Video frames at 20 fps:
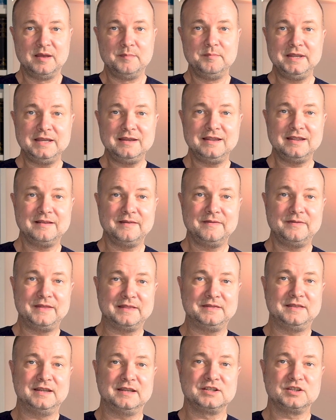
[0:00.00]
meaning
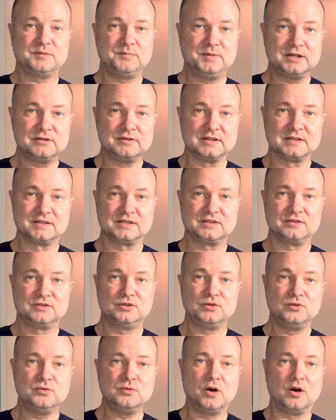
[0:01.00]
that they experienced
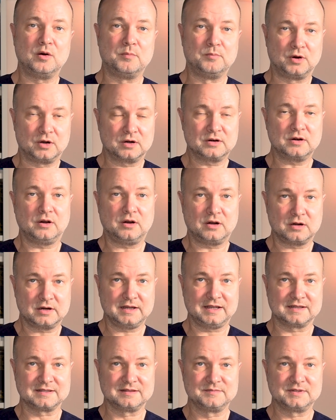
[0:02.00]
two or more
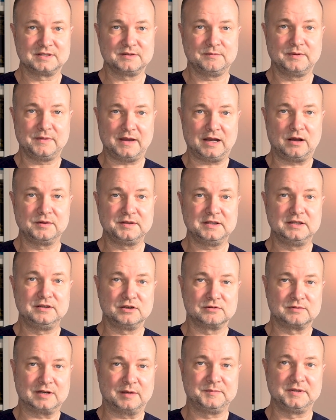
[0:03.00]
orgasms without
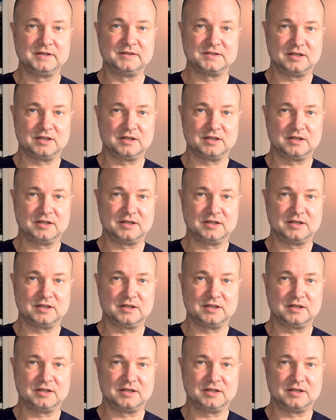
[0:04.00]
interrupting